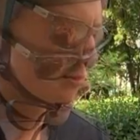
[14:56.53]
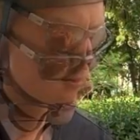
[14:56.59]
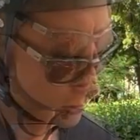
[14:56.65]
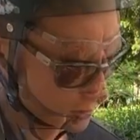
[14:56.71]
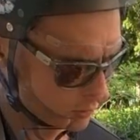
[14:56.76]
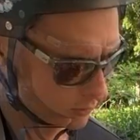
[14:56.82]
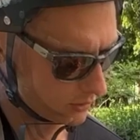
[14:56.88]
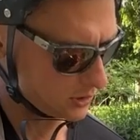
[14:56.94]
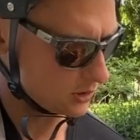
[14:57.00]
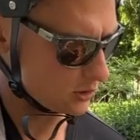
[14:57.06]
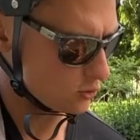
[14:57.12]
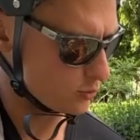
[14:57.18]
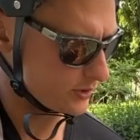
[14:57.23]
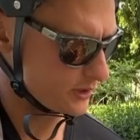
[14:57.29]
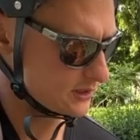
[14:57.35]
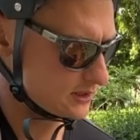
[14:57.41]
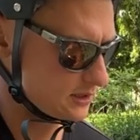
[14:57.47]
So yeah, you
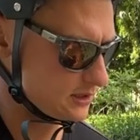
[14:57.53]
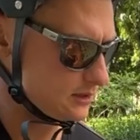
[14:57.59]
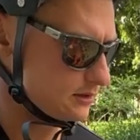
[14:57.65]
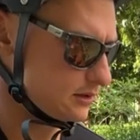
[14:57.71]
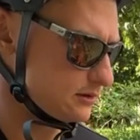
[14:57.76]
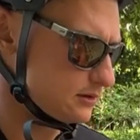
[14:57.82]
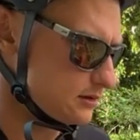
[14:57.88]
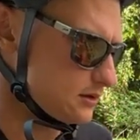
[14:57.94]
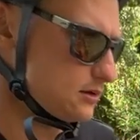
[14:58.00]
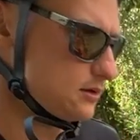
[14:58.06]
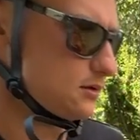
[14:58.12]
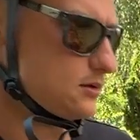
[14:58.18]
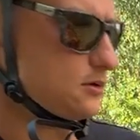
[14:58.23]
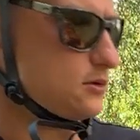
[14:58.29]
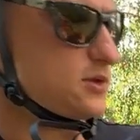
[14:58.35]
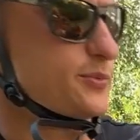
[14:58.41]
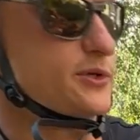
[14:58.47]
may see that,
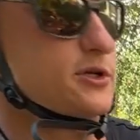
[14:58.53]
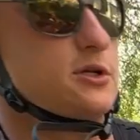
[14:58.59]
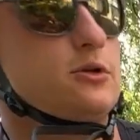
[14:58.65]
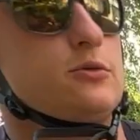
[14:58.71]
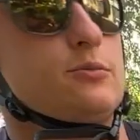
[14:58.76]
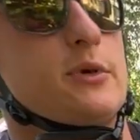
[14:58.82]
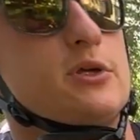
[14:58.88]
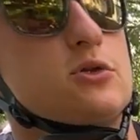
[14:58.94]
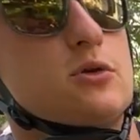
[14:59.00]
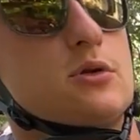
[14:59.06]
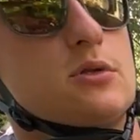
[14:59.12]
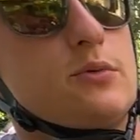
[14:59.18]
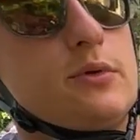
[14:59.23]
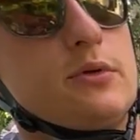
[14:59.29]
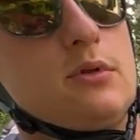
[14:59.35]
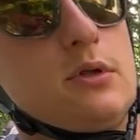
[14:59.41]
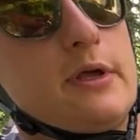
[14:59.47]
especially on my third
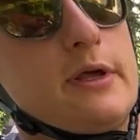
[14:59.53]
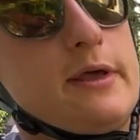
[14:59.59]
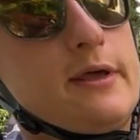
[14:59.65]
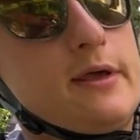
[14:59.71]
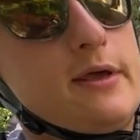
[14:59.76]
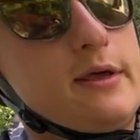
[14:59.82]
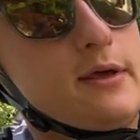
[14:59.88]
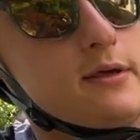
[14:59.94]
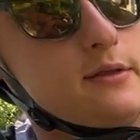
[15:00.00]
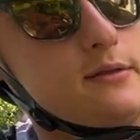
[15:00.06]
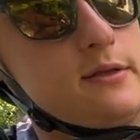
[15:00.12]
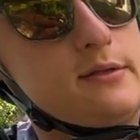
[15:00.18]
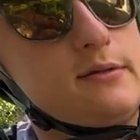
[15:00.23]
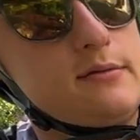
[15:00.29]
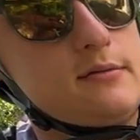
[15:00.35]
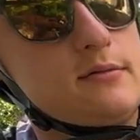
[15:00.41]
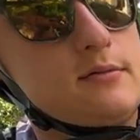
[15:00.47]
wheel,
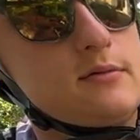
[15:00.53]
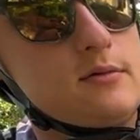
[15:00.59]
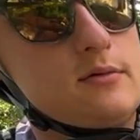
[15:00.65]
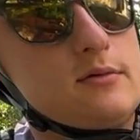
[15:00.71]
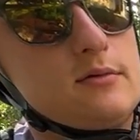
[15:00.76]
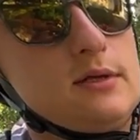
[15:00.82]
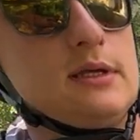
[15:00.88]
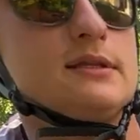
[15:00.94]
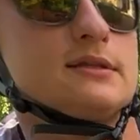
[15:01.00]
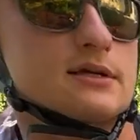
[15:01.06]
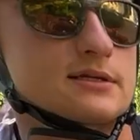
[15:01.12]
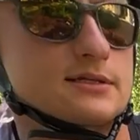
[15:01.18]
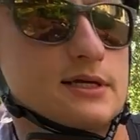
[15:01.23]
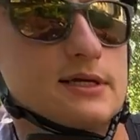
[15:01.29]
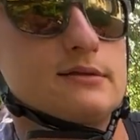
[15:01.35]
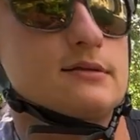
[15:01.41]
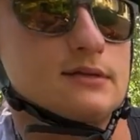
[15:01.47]
that inner
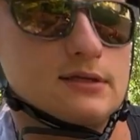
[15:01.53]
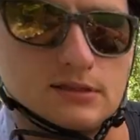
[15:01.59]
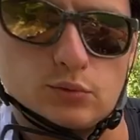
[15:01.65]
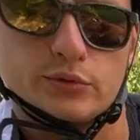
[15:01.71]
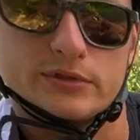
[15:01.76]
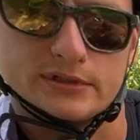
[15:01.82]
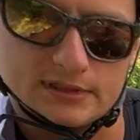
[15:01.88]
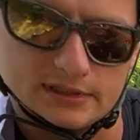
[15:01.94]
side, it was